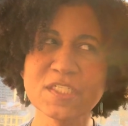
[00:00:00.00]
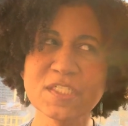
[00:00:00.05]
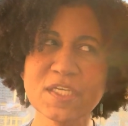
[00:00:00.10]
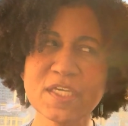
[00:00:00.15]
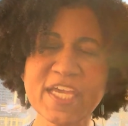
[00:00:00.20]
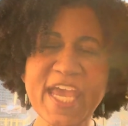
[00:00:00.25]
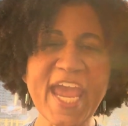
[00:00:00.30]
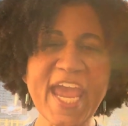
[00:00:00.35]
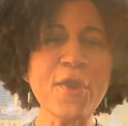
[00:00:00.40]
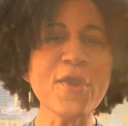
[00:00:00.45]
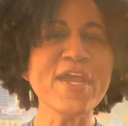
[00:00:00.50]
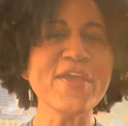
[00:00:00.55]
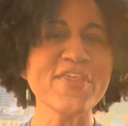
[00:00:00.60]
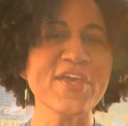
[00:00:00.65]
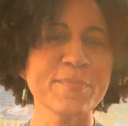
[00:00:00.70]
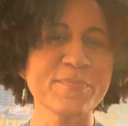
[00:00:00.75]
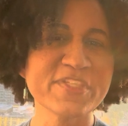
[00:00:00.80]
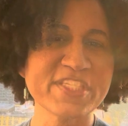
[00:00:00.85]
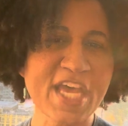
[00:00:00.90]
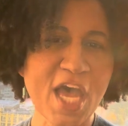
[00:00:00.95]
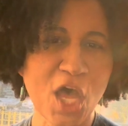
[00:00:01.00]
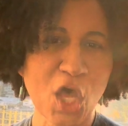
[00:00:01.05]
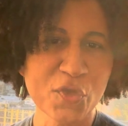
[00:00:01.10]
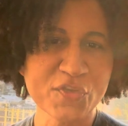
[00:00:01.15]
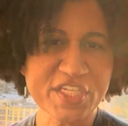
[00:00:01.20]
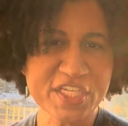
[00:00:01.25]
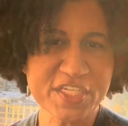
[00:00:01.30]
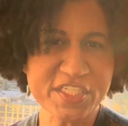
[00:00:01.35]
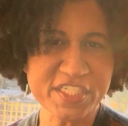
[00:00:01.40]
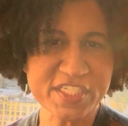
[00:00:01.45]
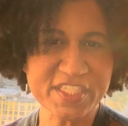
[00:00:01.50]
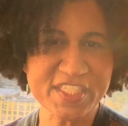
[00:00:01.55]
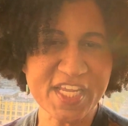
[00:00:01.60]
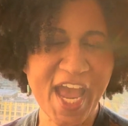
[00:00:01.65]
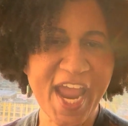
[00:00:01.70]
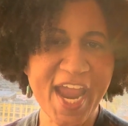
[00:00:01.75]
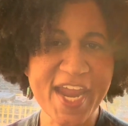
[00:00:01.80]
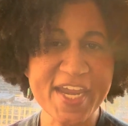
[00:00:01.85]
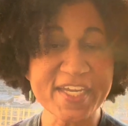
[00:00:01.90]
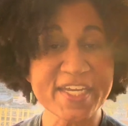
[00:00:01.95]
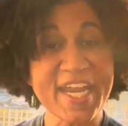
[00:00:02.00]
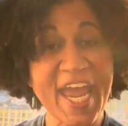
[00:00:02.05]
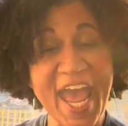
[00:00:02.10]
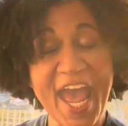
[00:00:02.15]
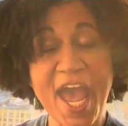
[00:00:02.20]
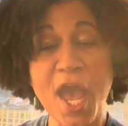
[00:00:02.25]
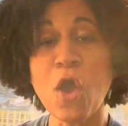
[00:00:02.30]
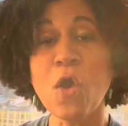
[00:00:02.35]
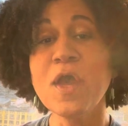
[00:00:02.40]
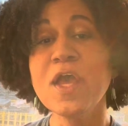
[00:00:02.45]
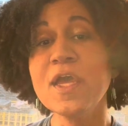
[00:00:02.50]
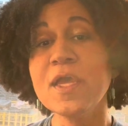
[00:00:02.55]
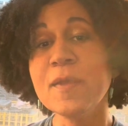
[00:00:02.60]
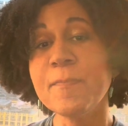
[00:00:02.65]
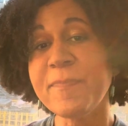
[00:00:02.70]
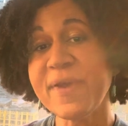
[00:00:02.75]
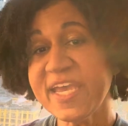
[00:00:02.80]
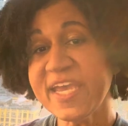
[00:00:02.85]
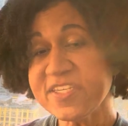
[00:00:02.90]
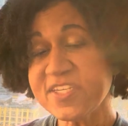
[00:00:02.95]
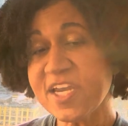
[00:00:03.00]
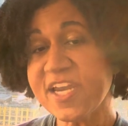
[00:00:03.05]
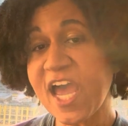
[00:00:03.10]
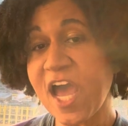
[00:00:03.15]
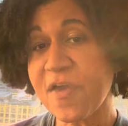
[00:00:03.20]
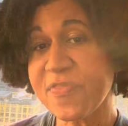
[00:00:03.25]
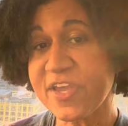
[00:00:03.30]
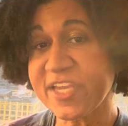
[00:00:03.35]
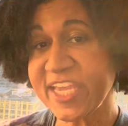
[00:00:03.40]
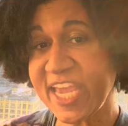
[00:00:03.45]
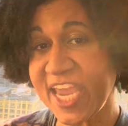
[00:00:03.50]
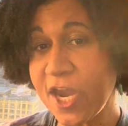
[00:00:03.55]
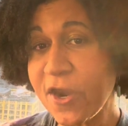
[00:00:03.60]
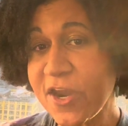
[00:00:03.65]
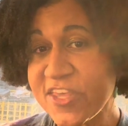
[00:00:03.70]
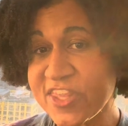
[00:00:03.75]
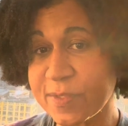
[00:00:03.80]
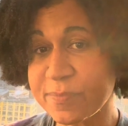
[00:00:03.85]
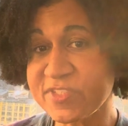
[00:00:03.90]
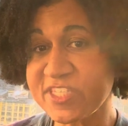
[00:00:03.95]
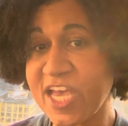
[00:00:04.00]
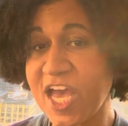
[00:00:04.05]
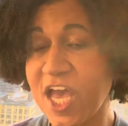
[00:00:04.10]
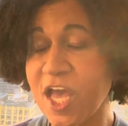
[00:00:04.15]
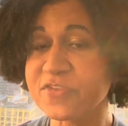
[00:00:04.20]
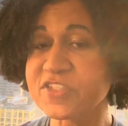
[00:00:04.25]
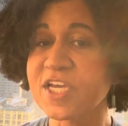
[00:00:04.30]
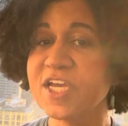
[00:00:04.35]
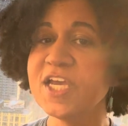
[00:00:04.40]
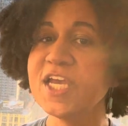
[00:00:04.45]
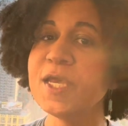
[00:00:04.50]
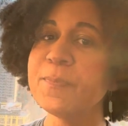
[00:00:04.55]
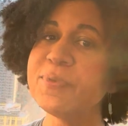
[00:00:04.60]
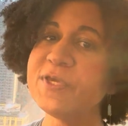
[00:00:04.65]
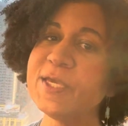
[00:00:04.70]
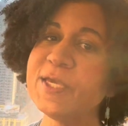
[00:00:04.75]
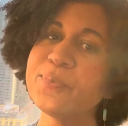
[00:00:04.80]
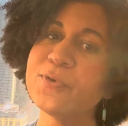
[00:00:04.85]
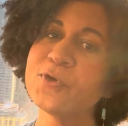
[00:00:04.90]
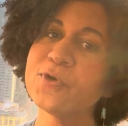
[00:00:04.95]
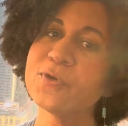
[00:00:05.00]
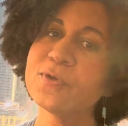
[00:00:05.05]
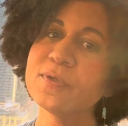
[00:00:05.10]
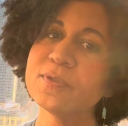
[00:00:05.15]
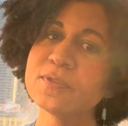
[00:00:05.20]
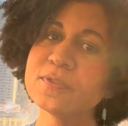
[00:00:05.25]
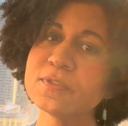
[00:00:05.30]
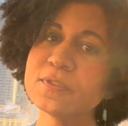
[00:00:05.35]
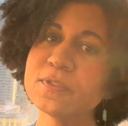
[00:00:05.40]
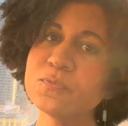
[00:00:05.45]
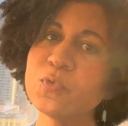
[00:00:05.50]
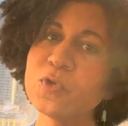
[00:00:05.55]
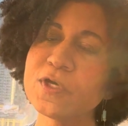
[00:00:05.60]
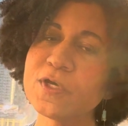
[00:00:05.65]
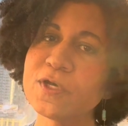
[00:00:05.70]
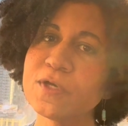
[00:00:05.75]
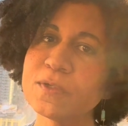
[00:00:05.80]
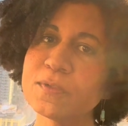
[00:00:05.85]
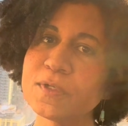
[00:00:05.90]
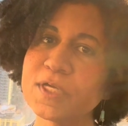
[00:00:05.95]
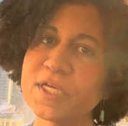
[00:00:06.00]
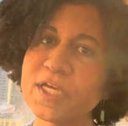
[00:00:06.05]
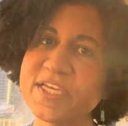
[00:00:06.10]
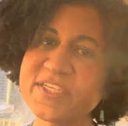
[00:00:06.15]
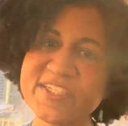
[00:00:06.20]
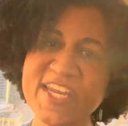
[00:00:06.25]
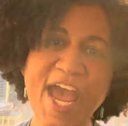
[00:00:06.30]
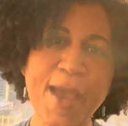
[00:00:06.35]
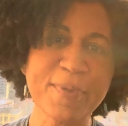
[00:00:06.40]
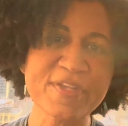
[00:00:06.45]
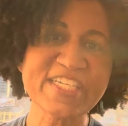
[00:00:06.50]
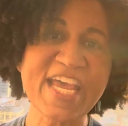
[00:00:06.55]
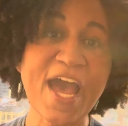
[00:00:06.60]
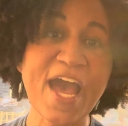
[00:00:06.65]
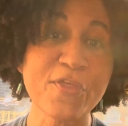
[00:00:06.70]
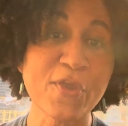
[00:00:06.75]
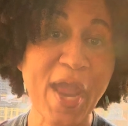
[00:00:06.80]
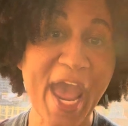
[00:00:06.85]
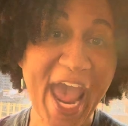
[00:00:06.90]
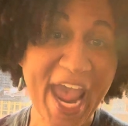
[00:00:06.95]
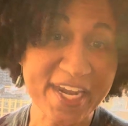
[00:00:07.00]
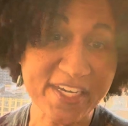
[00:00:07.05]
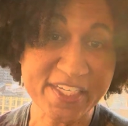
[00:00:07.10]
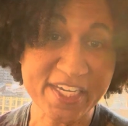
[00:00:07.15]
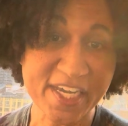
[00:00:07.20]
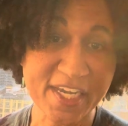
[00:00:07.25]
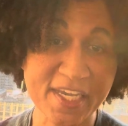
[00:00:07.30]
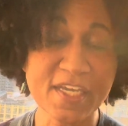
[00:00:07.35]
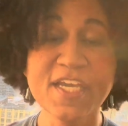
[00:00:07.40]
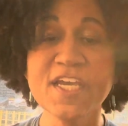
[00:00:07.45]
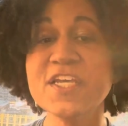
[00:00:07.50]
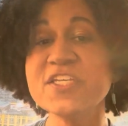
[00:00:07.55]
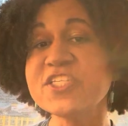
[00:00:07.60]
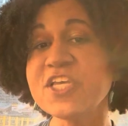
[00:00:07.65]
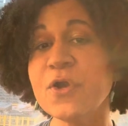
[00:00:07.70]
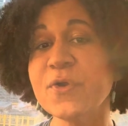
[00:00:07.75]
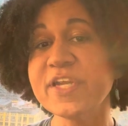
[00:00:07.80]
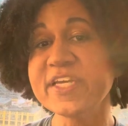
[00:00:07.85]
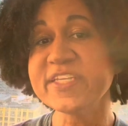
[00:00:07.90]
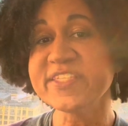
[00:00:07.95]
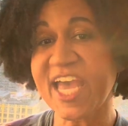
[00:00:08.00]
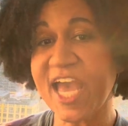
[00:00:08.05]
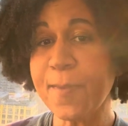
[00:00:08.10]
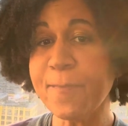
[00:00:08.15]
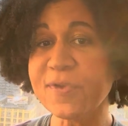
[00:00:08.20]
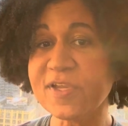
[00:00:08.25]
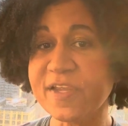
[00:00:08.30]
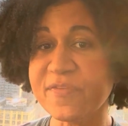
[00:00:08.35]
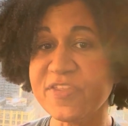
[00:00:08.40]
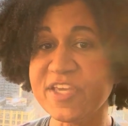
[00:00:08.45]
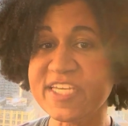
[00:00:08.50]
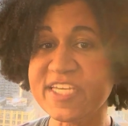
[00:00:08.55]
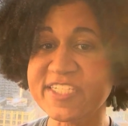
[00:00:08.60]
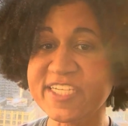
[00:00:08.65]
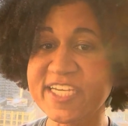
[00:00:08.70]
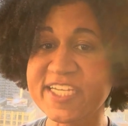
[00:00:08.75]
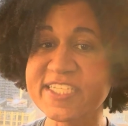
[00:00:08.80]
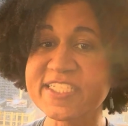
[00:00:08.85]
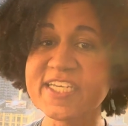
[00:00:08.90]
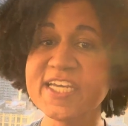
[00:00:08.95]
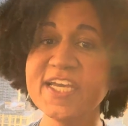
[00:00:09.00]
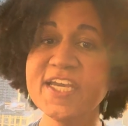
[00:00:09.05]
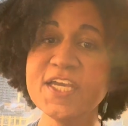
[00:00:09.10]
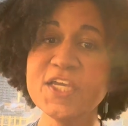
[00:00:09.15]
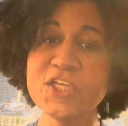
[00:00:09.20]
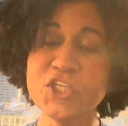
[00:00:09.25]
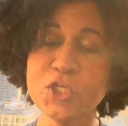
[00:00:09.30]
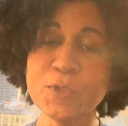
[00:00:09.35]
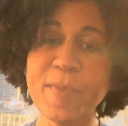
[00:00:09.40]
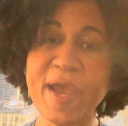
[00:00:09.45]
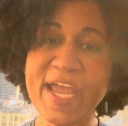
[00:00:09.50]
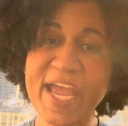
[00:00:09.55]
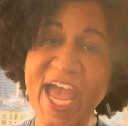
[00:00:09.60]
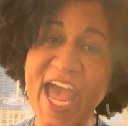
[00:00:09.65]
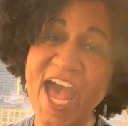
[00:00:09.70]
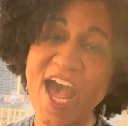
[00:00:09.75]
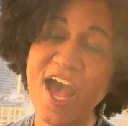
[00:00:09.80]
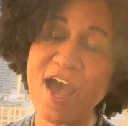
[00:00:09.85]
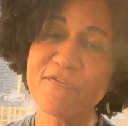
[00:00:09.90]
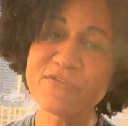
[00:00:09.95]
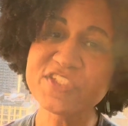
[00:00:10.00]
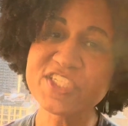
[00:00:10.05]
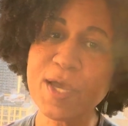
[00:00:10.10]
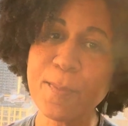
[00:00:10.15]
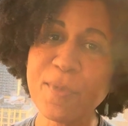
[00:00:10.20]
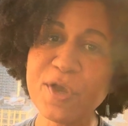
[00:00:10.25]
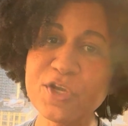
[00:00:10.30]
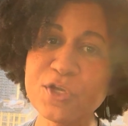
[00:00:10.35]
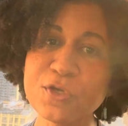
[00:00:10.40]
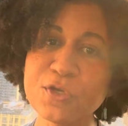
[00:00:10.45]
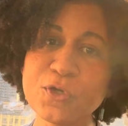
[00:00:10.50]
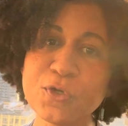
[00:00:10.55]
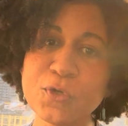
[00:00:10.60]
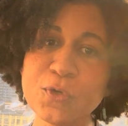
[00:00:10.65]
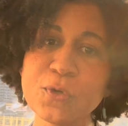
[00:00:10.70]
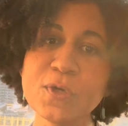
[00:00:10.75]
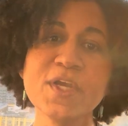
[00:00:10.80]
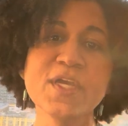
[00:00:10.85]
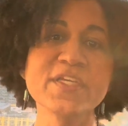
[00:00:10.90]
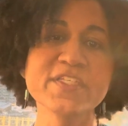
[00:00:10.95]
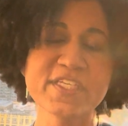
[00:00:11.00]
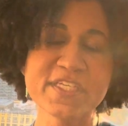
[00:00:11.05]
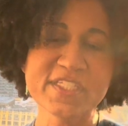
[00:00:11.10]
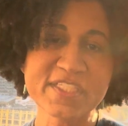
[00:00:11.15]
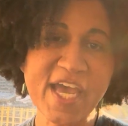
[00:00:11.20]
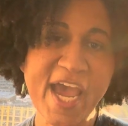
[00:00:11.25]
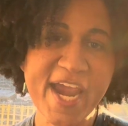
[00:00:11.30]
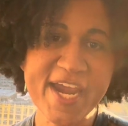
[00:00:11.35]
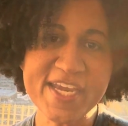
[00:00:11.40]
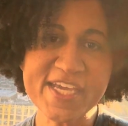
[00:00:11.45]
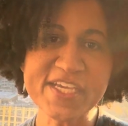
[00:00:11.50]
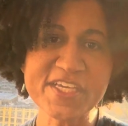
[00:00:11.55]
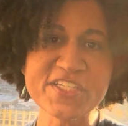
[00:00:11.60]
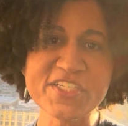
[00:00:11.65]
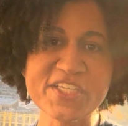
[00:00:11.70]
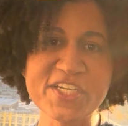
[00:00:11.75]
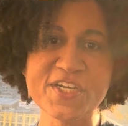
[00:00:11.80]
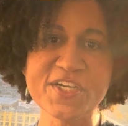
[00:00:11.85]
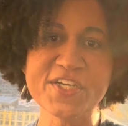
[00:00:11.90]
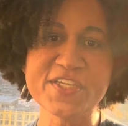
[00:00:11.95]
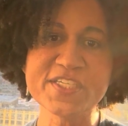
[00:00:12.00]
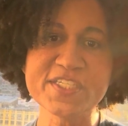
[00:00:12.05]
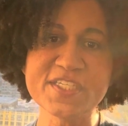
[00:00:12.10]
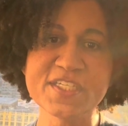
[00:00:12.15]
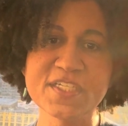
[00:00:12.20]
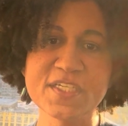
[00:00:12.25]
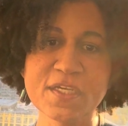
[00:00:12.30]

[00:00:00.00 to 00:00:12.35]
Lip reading: carry themselves in society, and how, based on how they carry themselves, people will establish how they're acting. So an example of this is you might have someone who society considers,